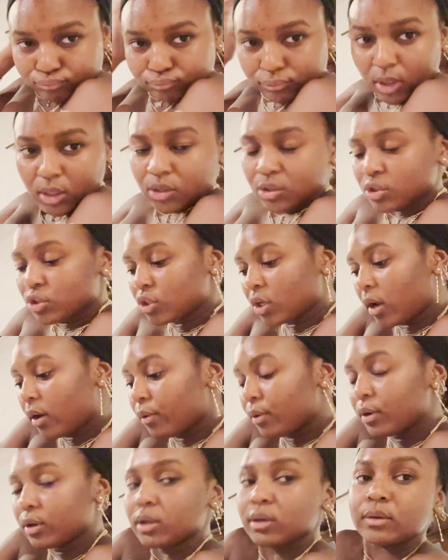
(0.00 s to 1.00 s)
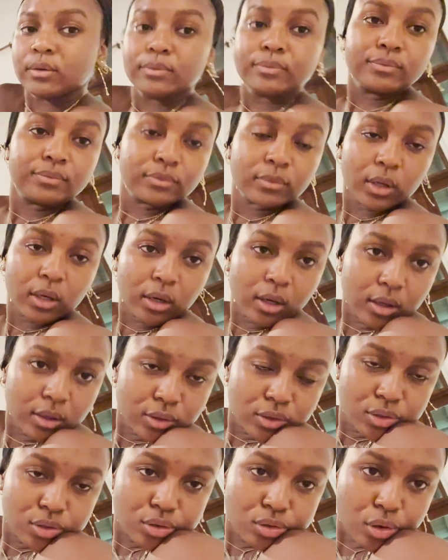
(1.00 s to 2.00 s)
I just showered. I
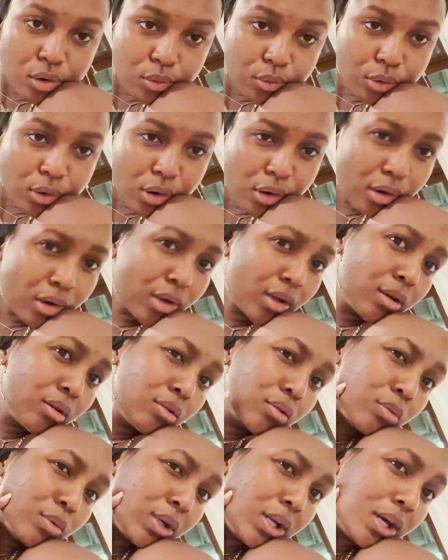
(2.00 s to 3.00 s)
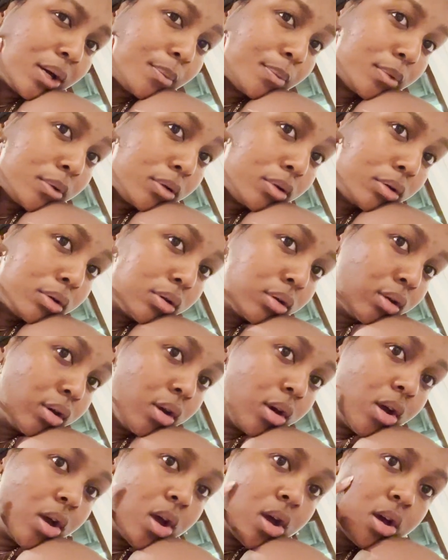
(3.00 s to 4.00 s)
got so dark. I don't know what happened.
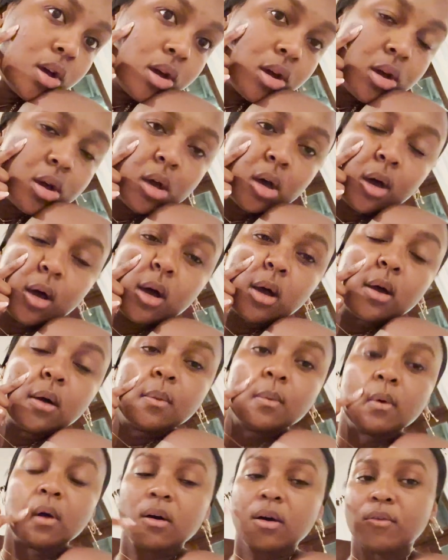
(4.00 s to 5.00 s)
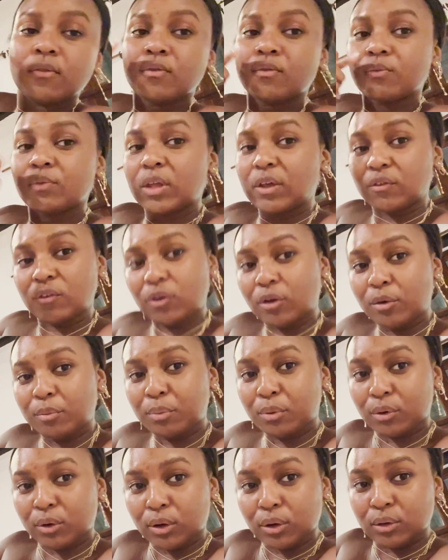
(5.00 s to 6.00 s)
Um, if you go to
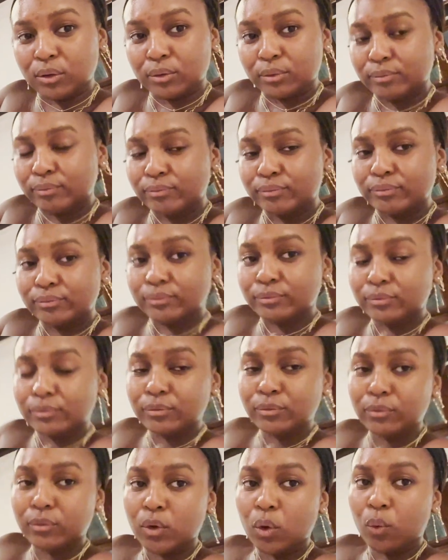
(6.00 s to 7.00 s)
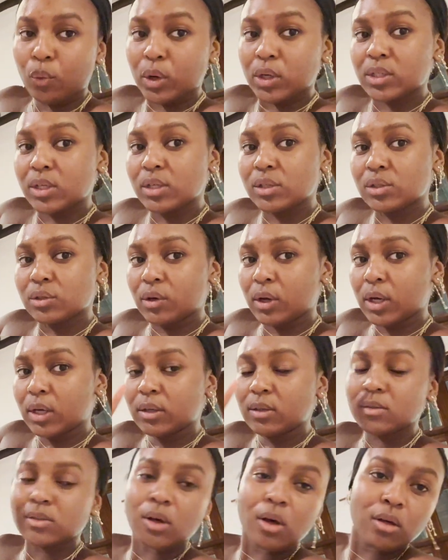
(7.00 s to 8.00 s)
Peru, wear
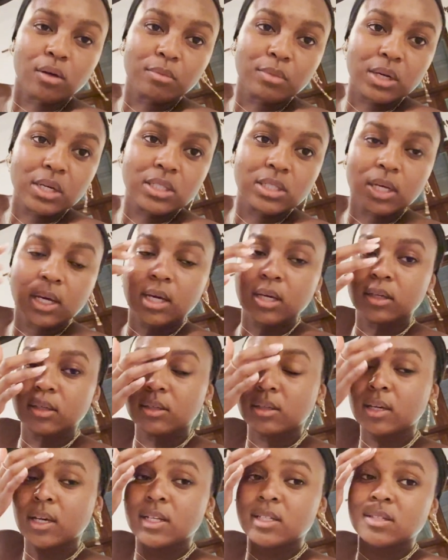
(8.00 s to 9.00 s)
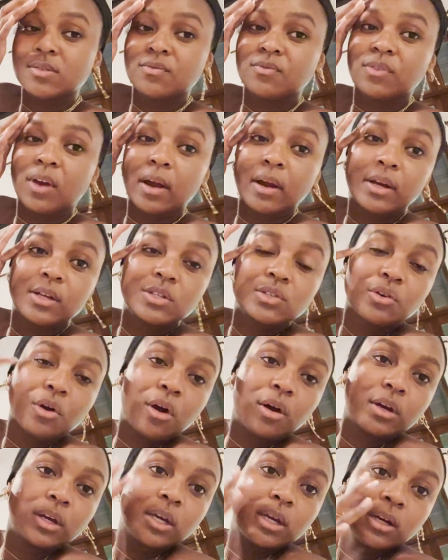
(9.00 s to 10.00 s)
sunscreen. That's all I'm gonna say. It's very
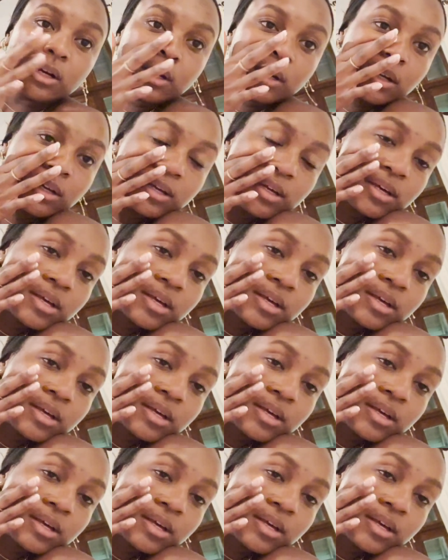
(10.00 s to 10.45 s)
strong here.